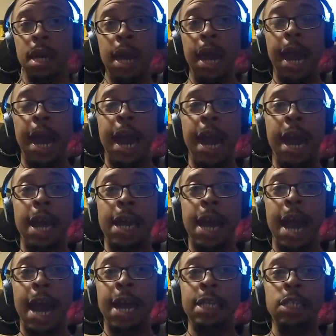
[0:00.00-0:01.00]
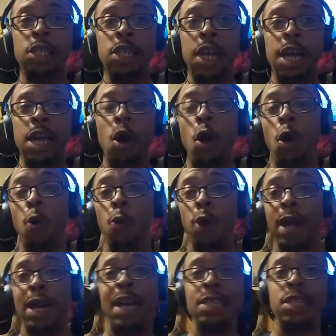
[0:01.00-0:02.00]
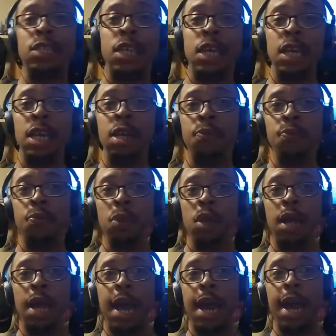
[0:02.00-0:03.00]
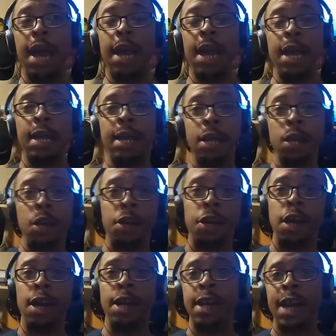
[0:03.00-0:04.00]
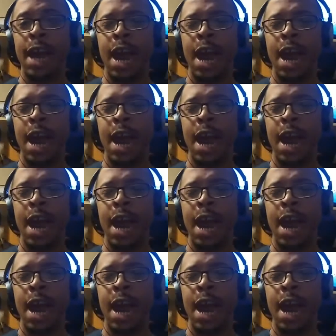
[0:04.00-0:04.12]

and H and Home Run HD and the the